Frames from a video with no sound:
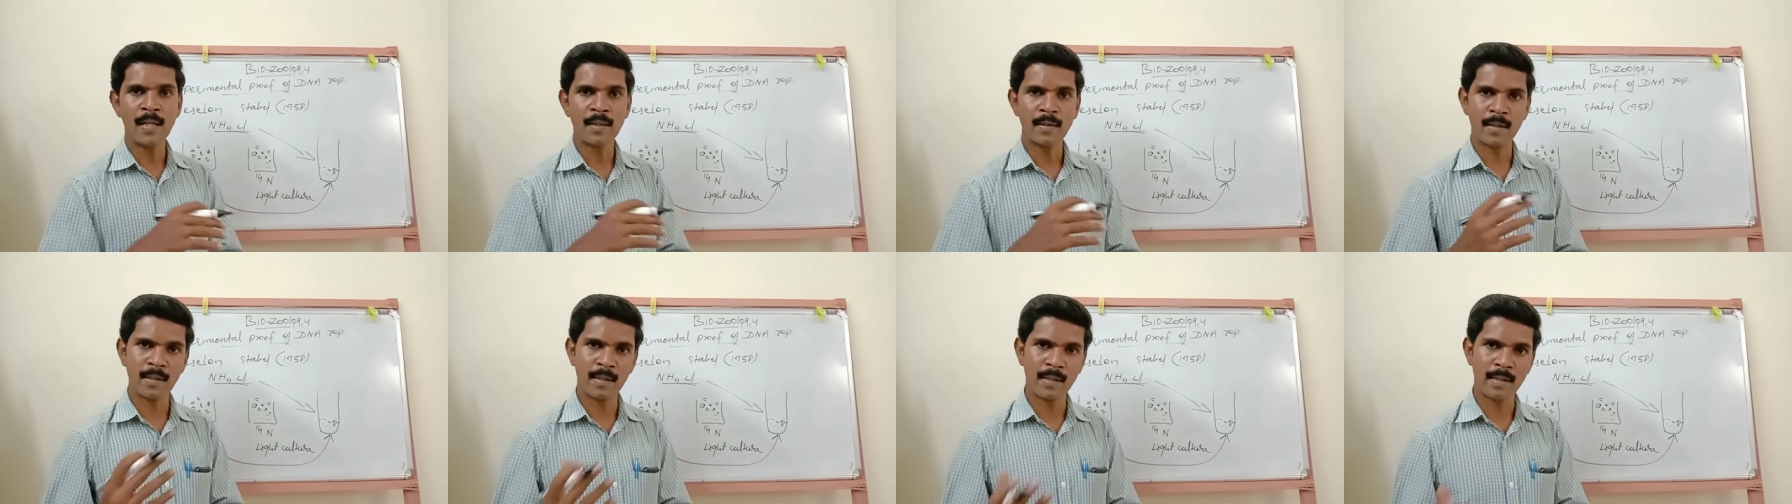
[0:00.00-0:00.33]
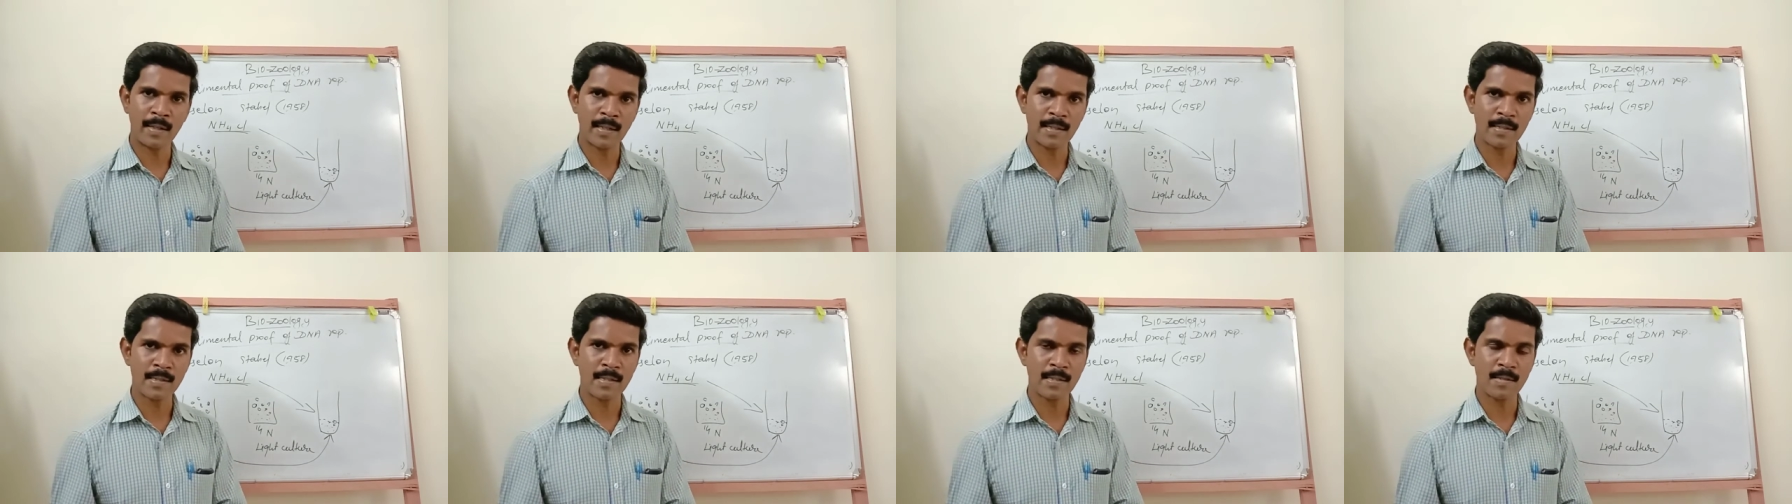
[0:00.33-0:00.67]
Then the
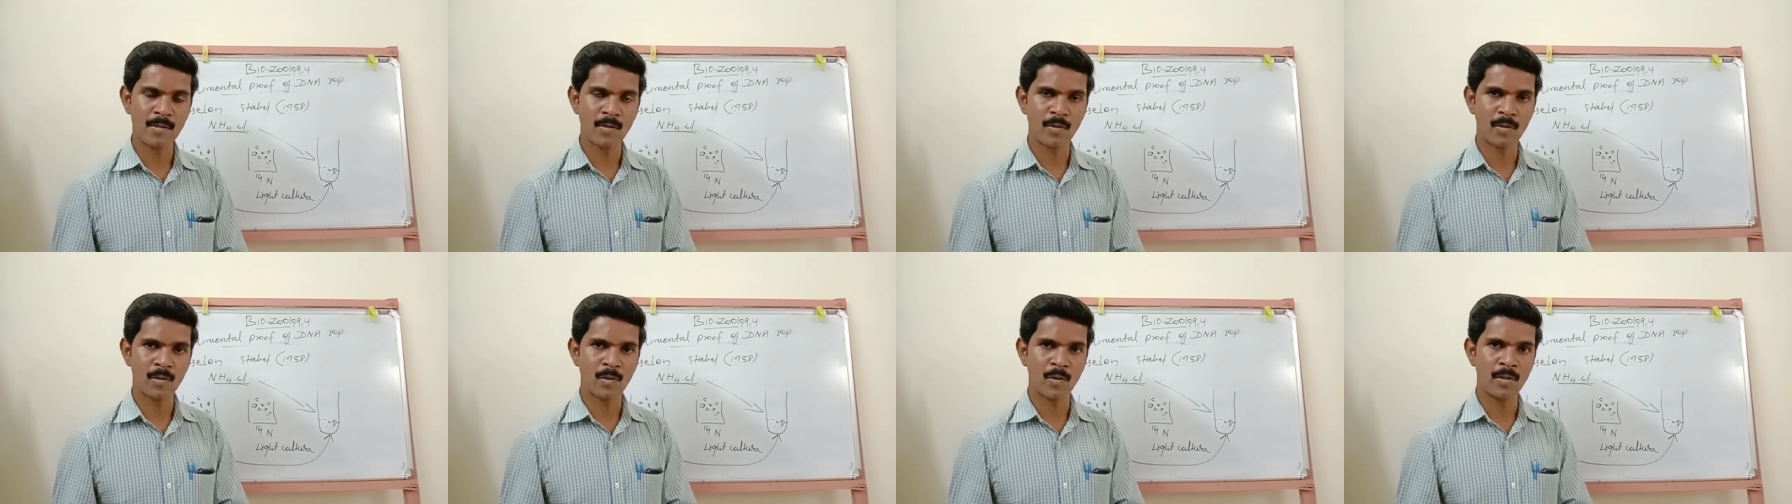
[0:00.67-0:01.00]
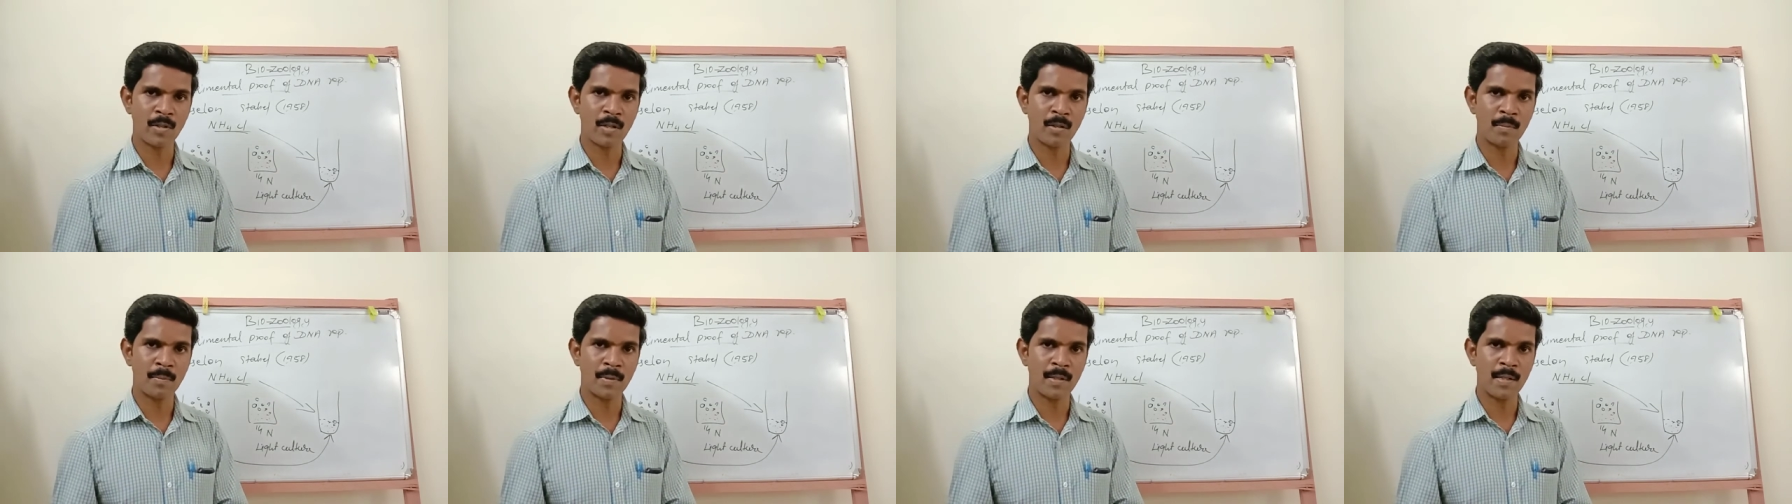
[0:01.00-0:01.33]
next is
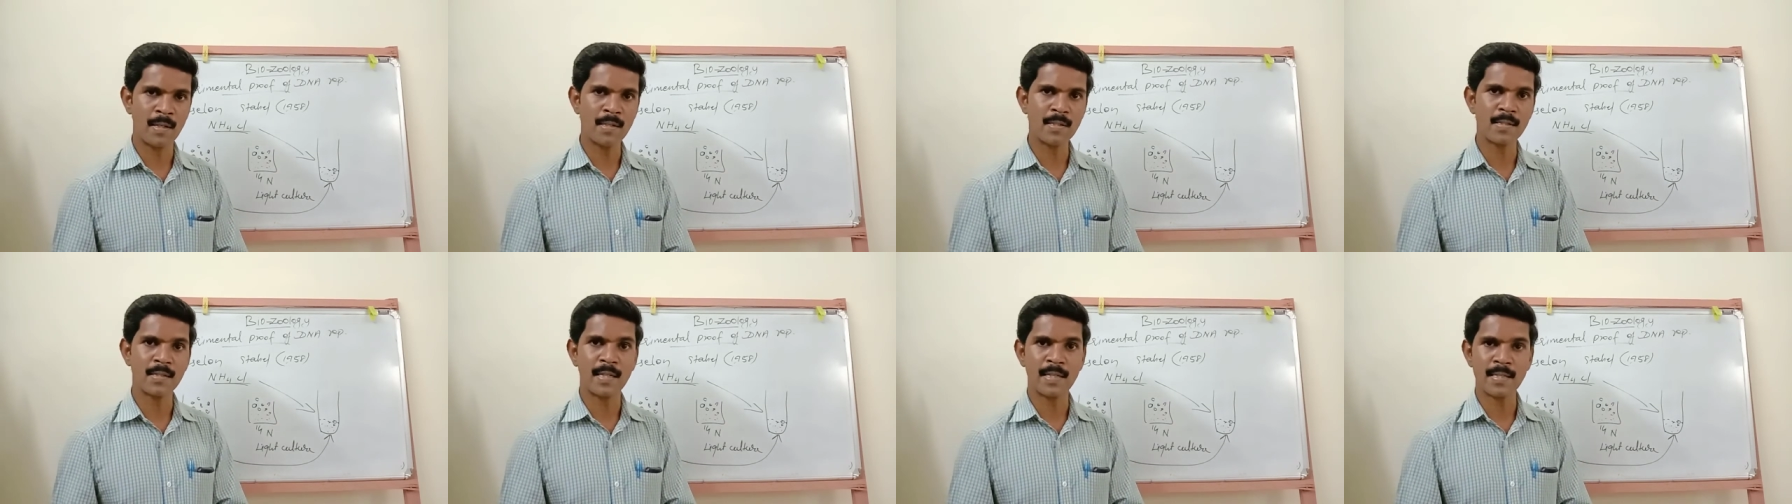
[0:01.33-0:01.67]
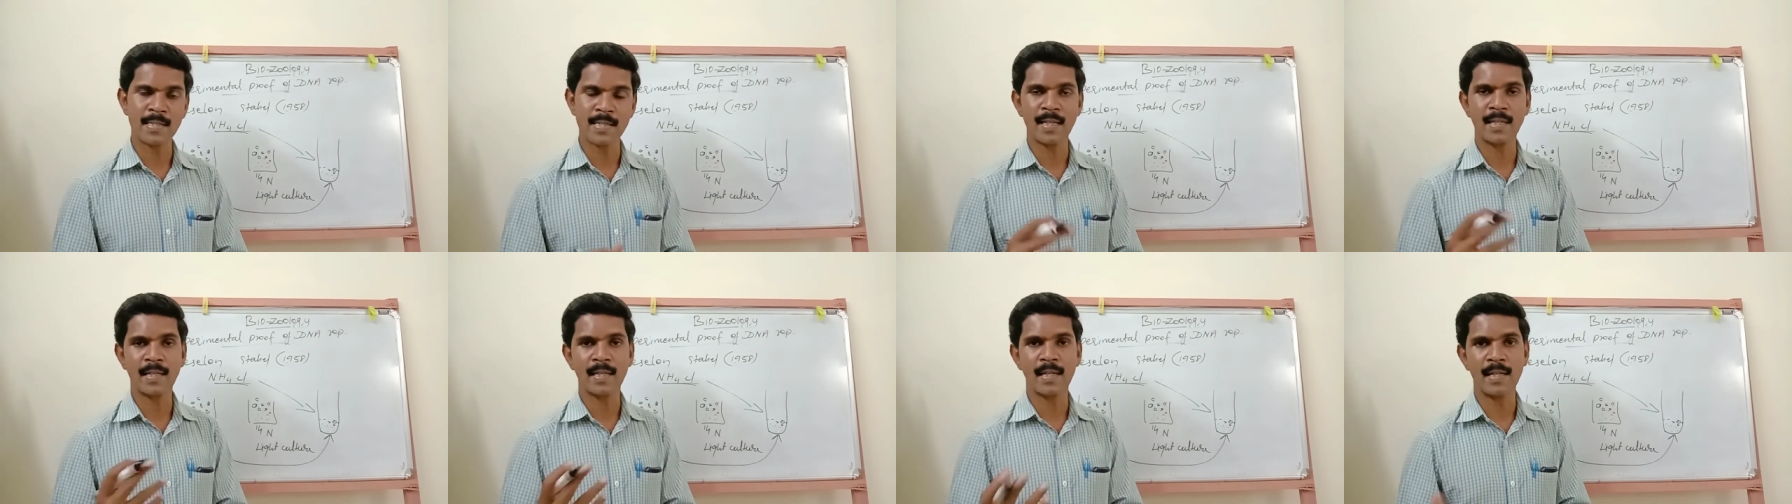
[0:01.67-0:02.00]
20 minutes, the
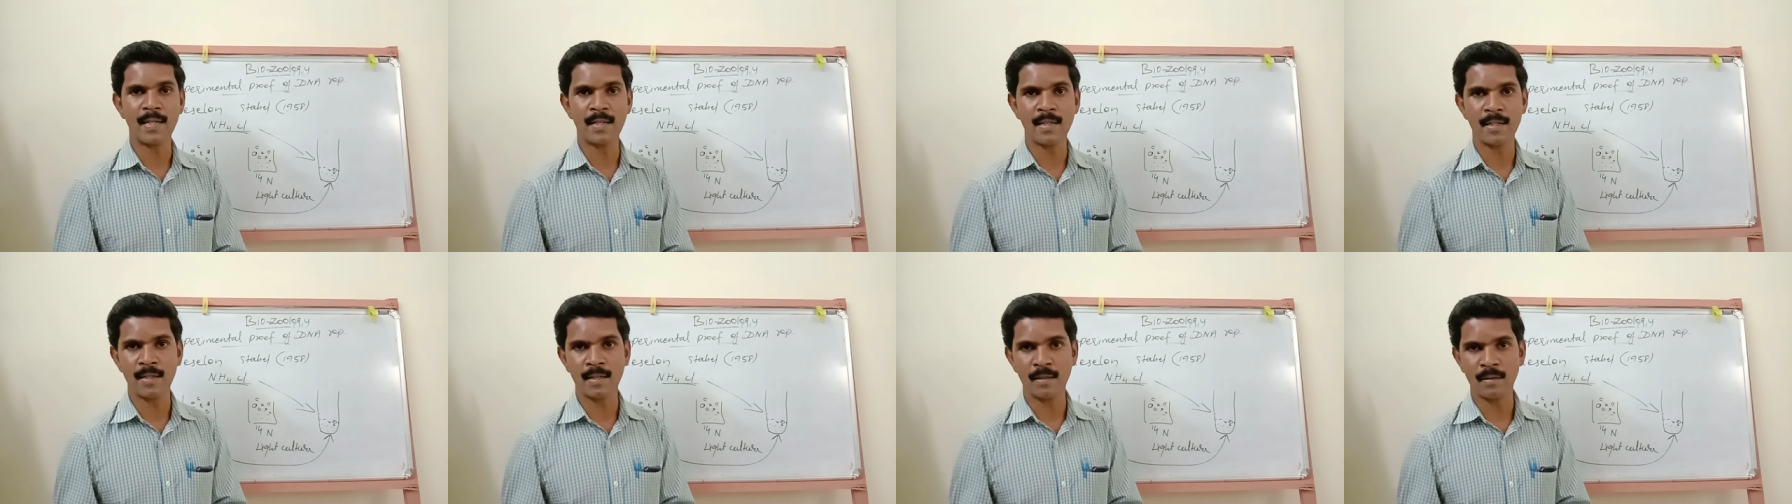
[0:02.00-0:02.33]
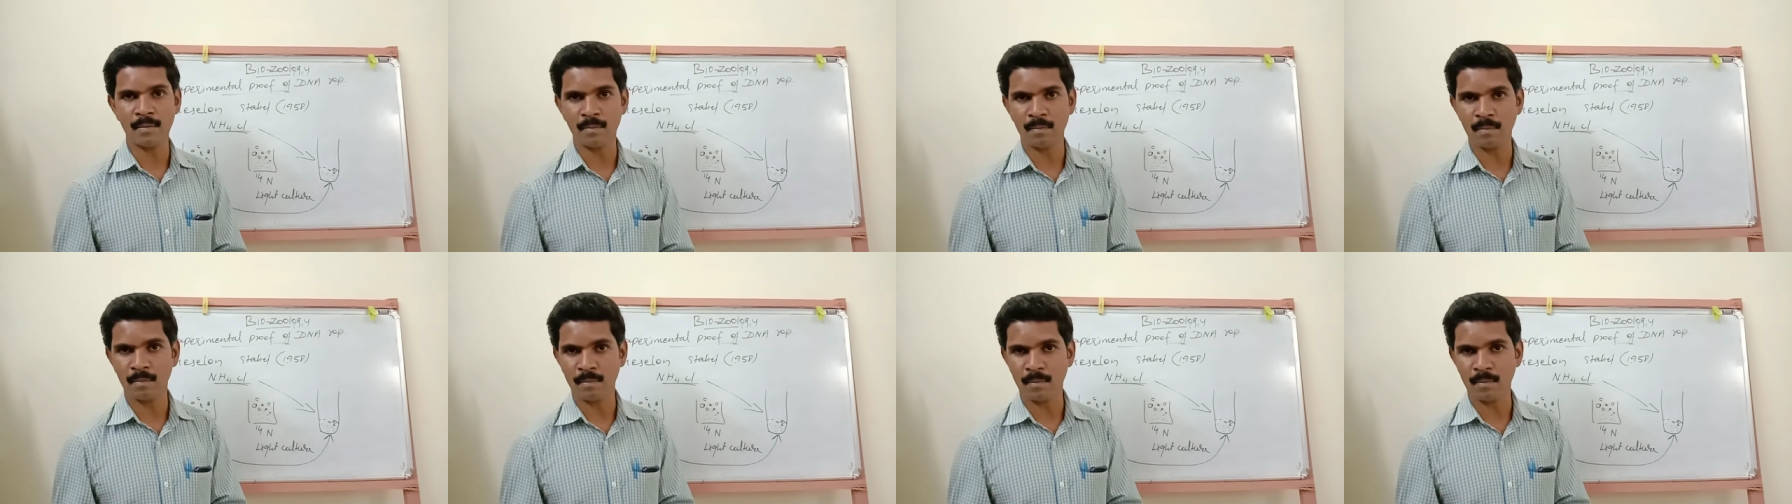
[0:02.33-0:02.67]
second